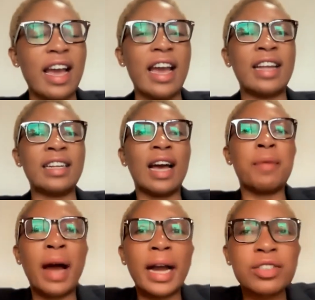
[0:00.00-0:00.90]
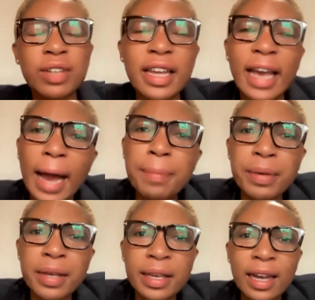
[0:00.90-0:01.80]
And I'm actually
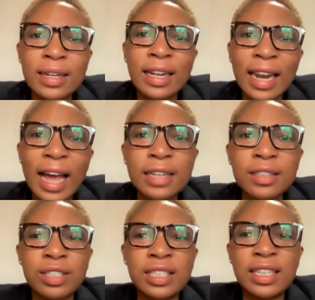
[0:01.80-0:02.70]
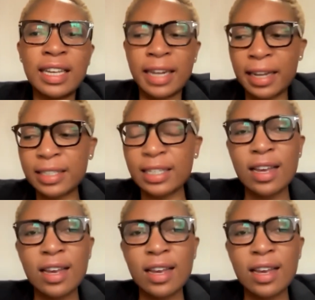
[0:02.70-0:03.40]
happy and glad to say that